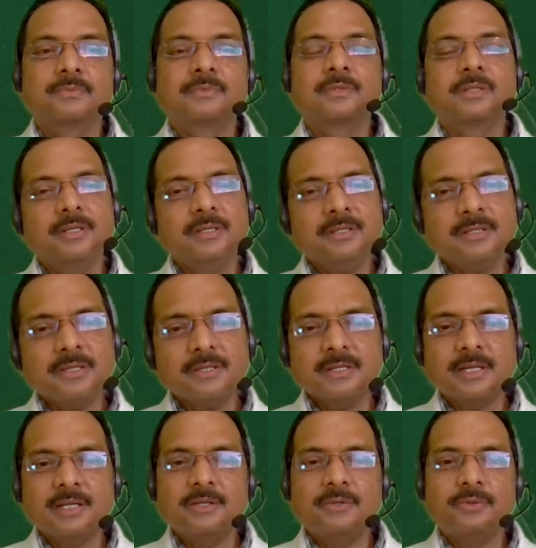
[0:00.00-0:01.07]
In
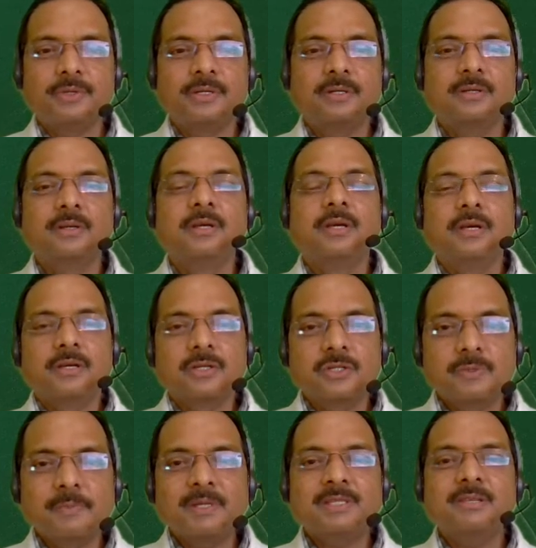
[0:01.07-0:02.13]
cystinuria, a
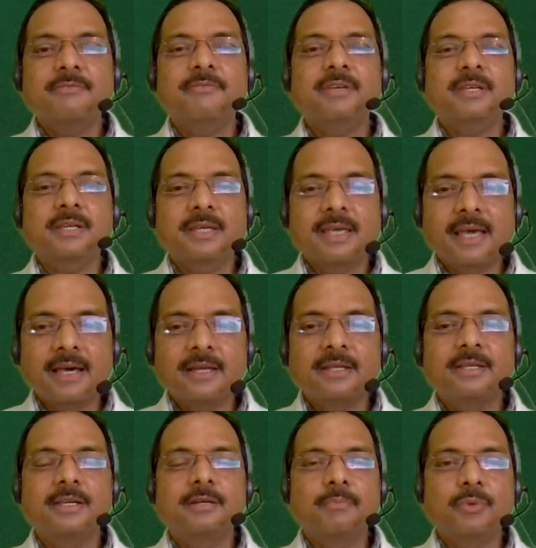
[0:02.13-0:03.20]
specific
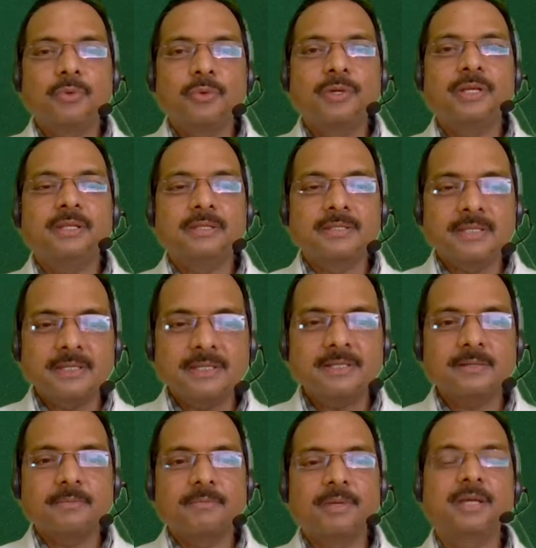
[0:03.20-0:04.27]
carrier protein
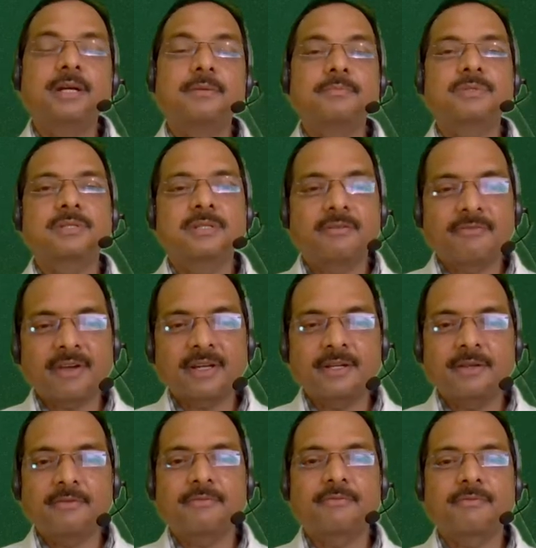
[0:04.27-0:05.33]
system becomes
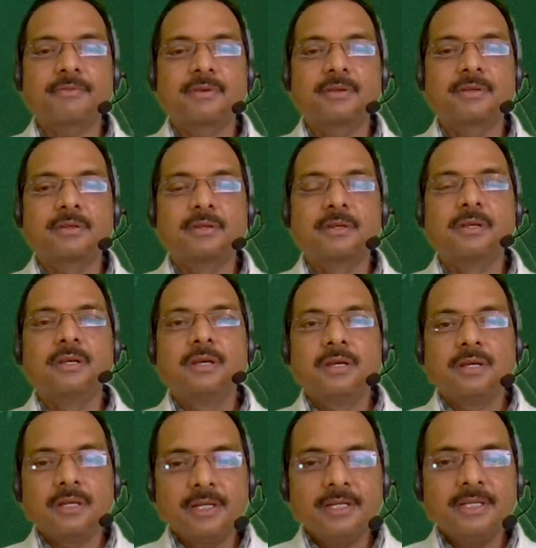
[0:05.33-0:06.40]
defective,
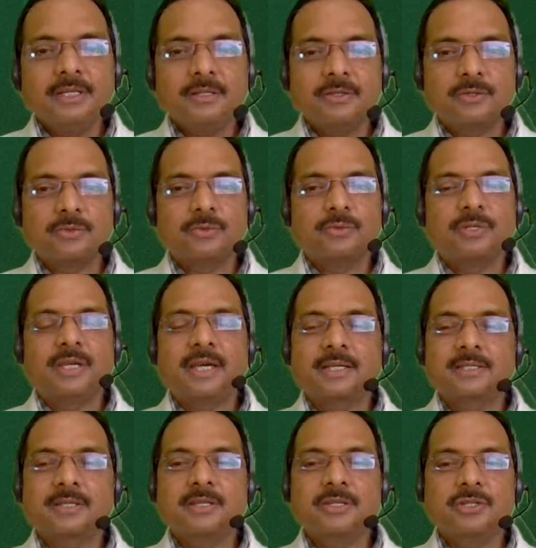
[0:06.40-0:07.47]
leading to the
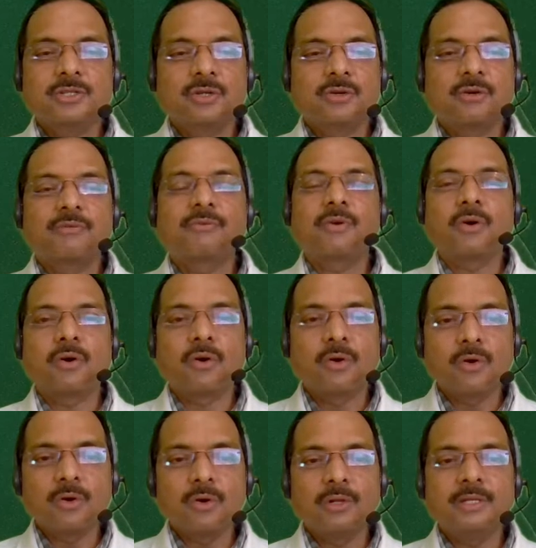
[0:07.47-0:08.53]
excretion of
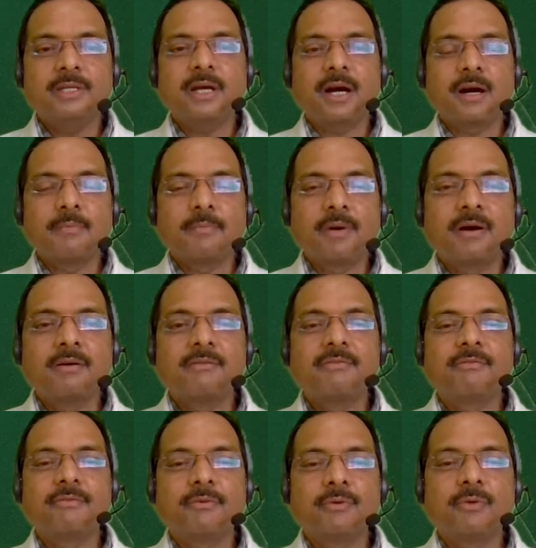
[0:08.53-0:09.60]
all the above
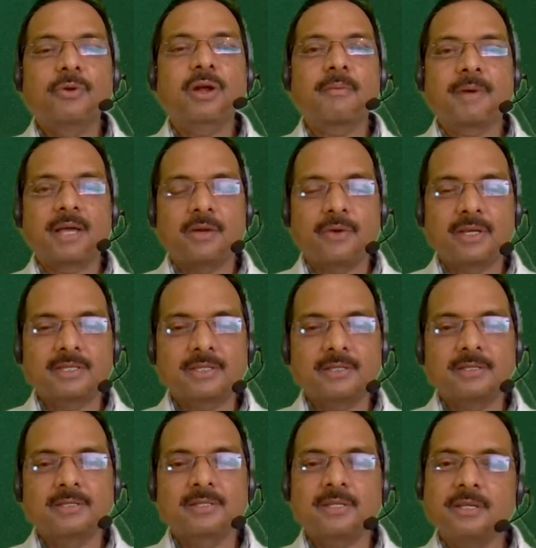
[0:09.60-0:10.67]
4 amino
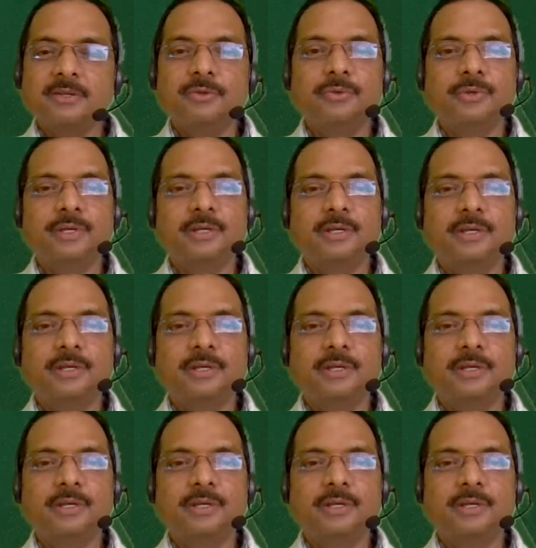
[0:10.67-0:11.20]
acids in urine.